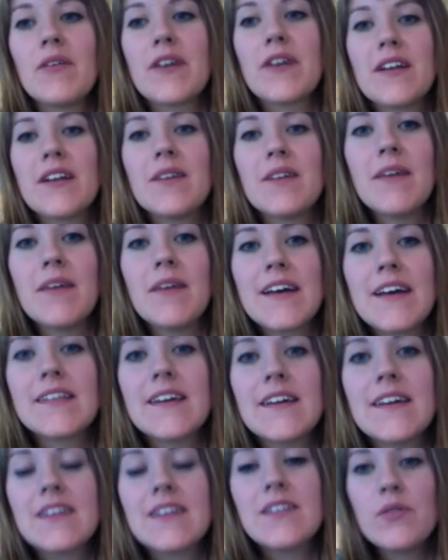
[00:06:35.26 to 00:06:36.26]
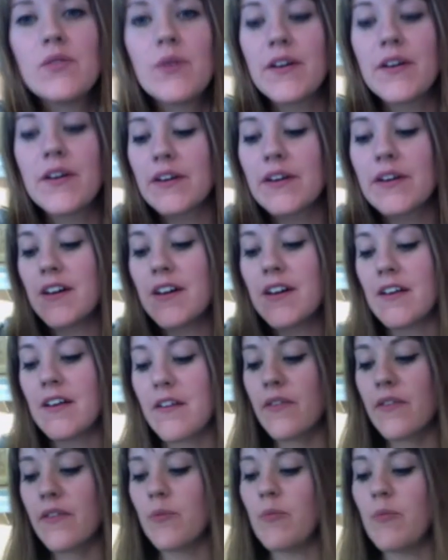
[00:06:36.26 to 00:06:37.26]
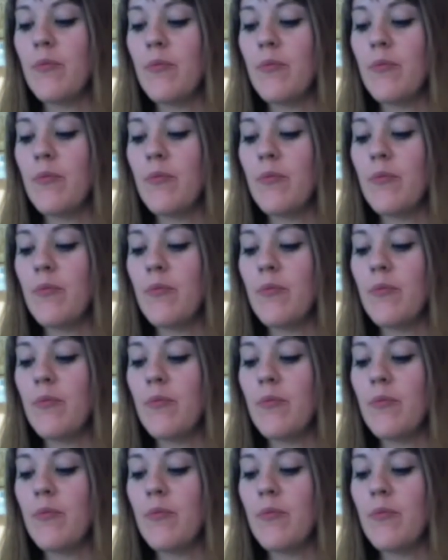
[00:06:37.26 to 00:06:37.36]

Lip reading: gonna make like 200 cookies,